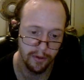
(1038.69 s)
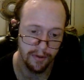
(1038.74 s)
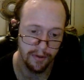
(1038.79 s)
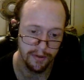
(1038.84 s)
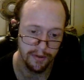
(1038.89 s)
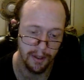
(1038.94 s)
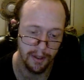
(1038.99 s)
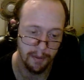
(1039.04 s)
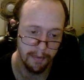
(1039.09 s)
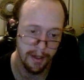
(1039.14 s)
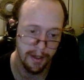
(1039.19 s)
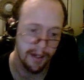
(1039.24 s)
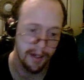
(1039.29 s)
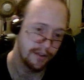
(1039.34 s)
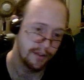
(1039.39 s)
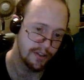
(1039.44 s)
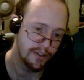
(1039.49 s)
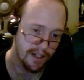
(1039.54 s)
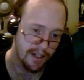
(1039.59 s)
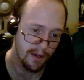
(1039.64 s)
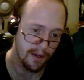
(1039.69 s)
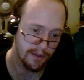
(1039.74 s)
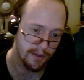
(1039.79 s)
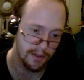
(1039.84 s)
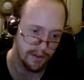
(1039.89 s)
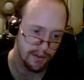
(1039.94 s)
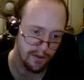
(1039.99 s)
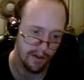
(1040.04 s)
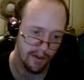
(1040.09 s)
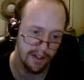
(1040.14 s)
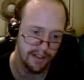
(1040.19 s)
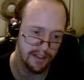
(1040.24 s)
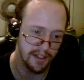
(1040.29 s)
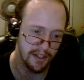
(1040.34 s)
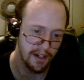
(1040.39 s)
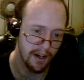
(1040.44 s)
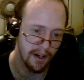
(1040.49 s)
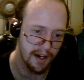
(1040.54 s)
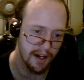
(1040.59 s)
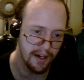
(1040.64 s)
you can tell them, hey, check out this
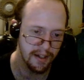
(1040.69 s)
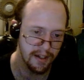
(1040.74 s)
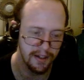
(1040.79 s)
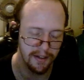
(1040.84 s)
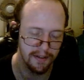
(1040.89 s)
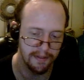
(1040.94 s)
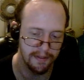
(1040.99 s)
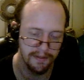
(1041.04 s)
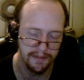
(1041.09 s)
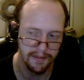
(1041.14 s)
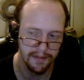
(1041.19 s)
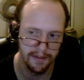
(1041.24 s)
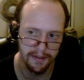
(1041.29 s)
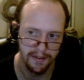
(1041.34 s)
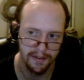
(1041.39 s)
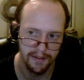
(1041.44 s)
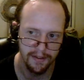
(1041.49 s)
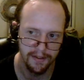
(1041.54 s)
crazy guy, and